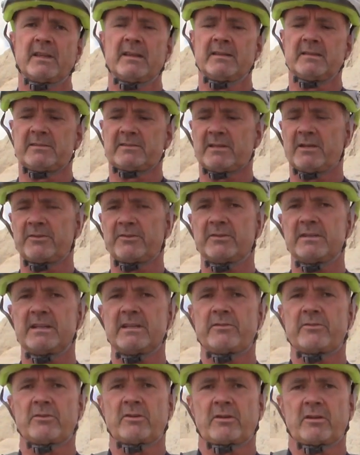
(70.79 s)
And it's
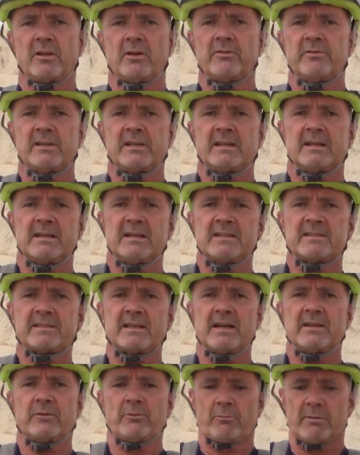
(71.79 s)
underneath your clothing and
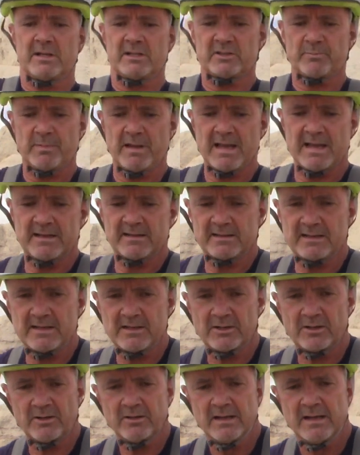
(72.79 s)
inside the waistband
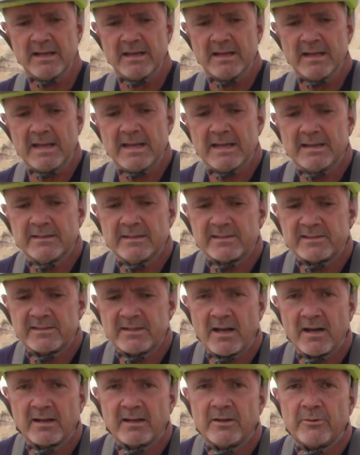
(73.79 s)
gear, and it's
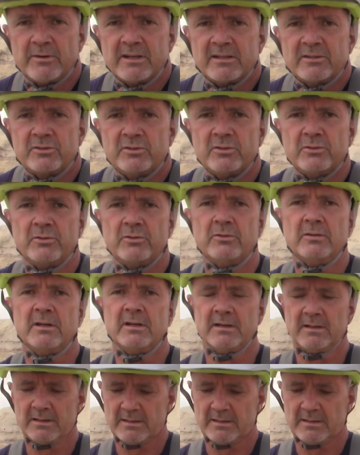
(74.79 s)
not going to,